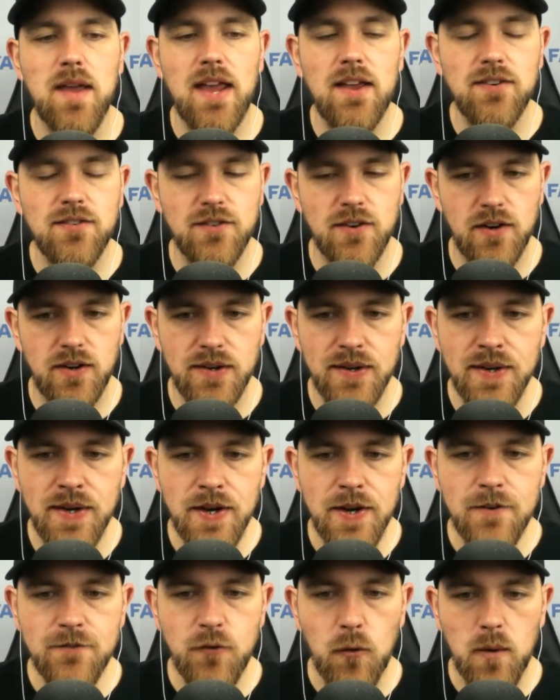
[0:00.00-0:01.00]
Eastern
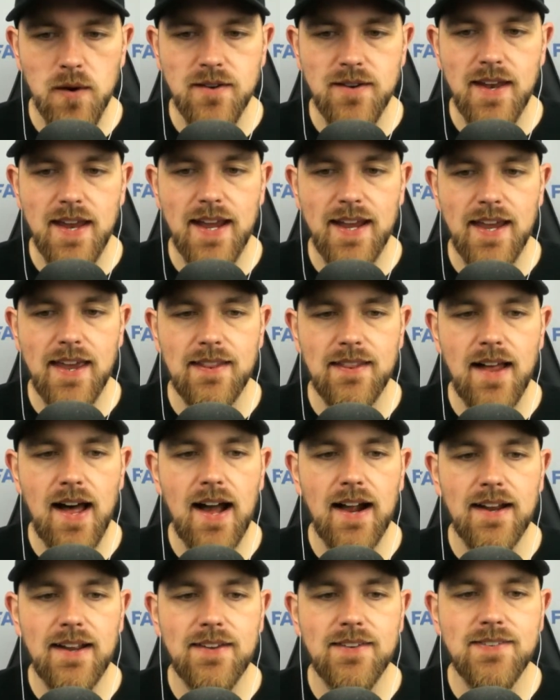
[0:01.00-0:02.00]
for today. Again,
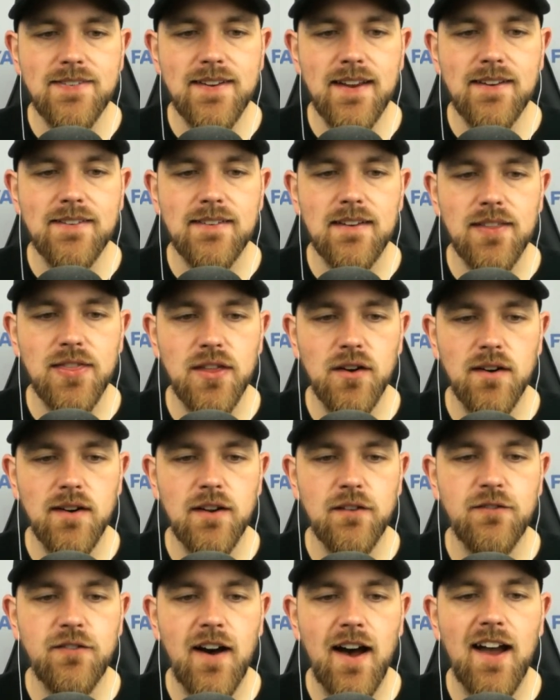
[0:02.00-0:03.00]
Lock
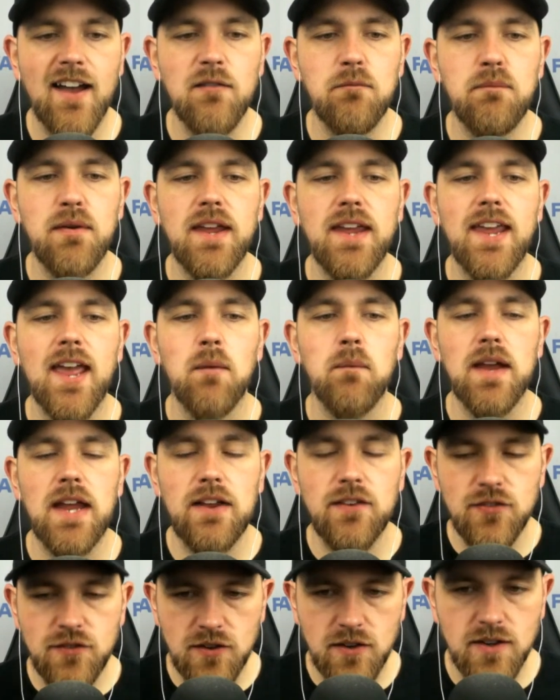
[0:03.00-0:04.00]
6:35 p.m.
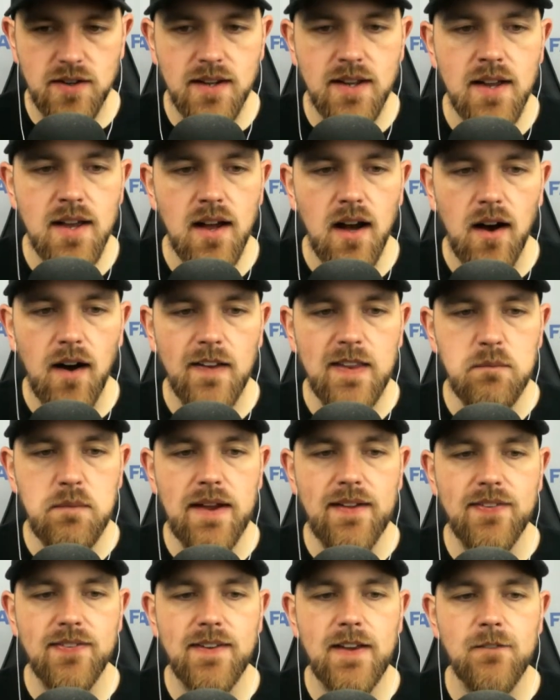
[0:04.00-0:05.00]
Eastern on the
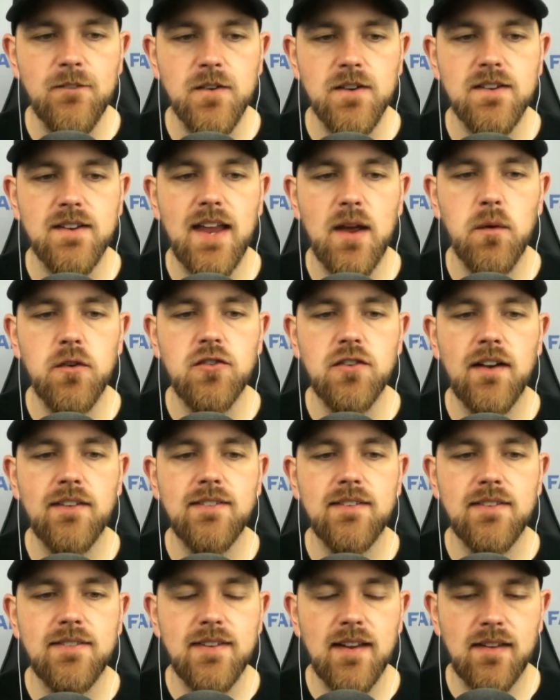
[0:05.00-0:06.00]
main slate for today, with
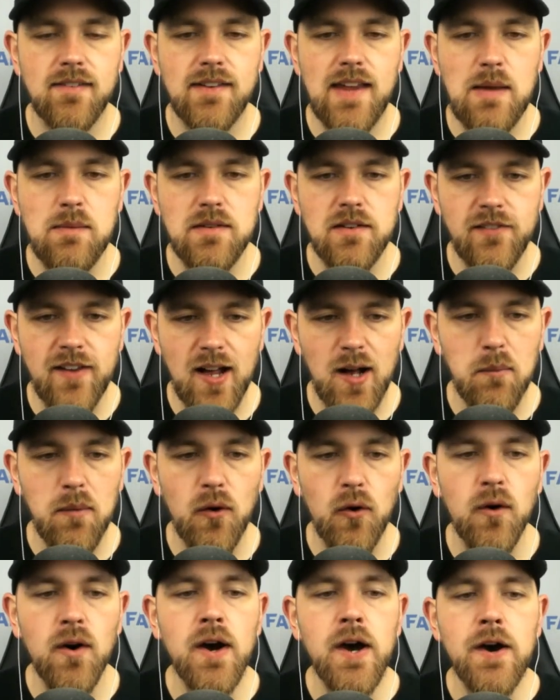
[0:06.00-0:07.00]
just six games
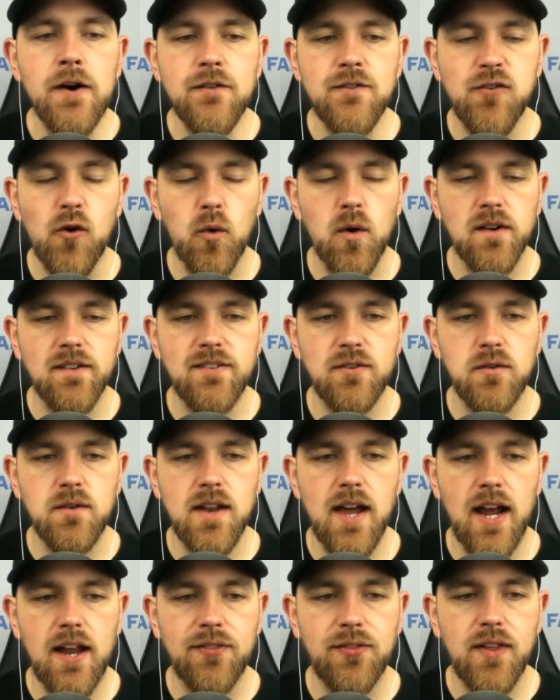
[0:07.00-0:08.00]
available for
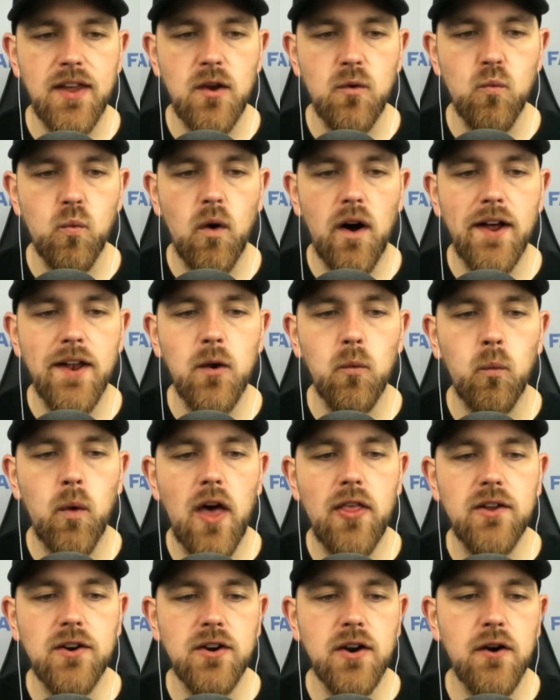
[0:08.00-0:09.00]
tonight. The one
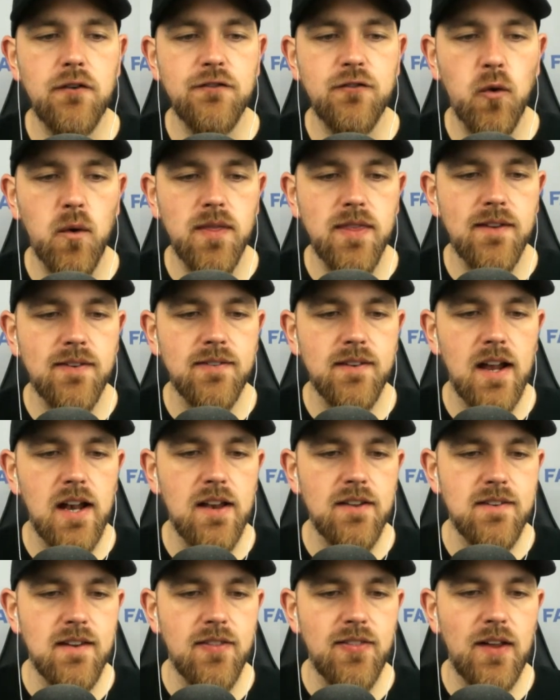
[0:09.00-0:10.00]
weather note for this slate
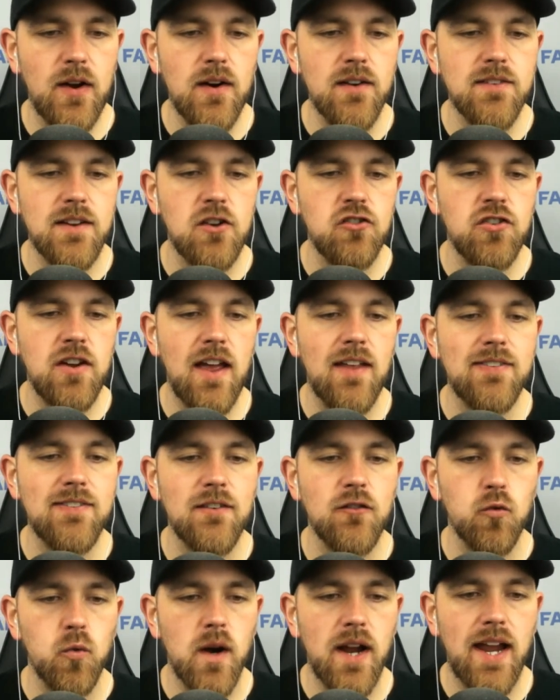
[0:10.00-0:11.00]
is that there is a chance
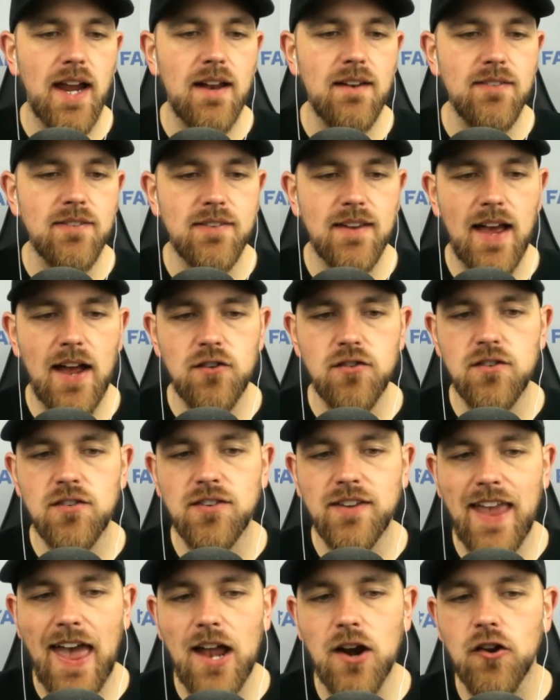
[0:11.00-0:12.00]
of rain slash
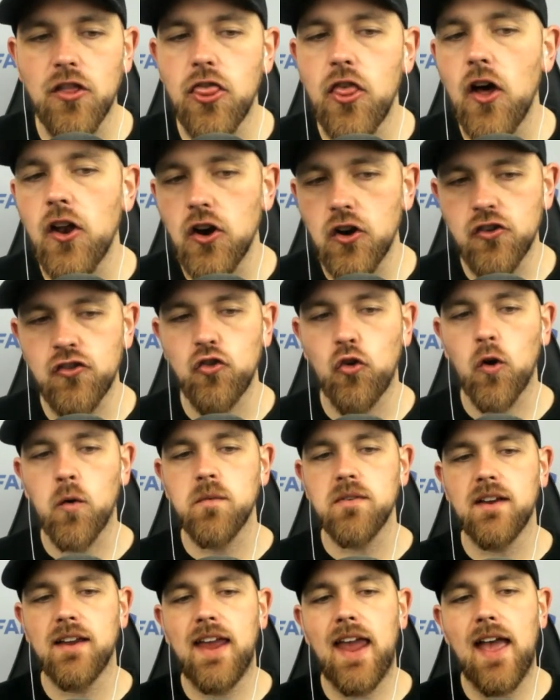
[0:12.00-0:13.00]
scattered
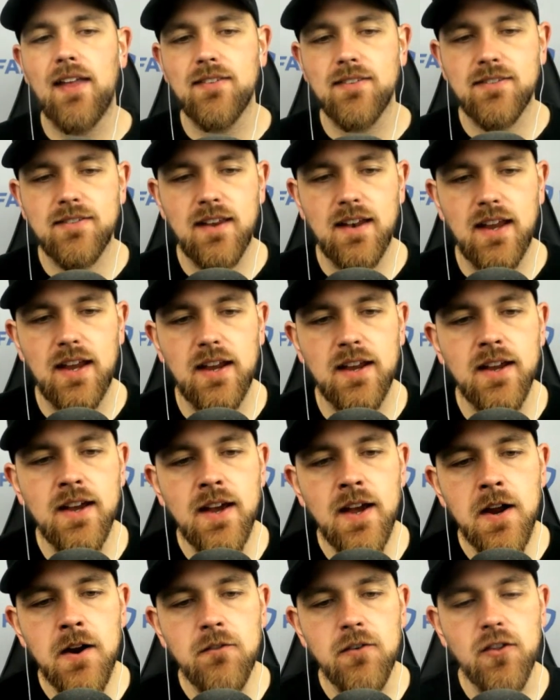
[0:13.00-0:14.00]
thunderstorms in Kansas City
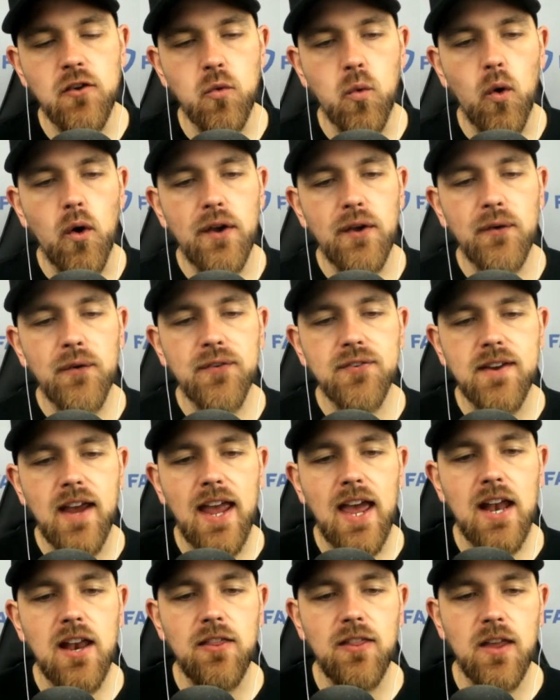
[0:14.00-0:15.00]
for the Royals
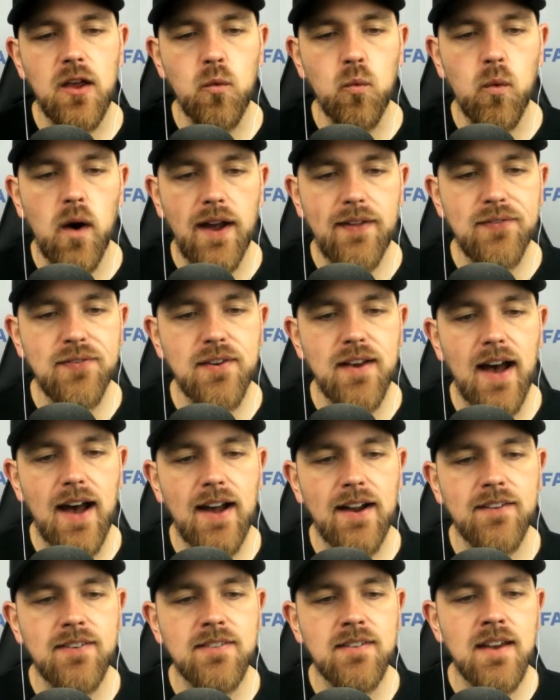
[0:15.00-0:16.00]
and the White
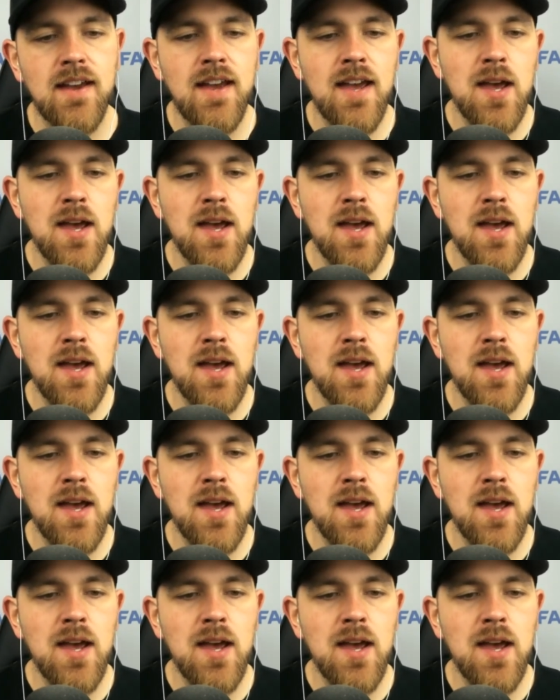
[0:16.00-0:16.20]
Sox.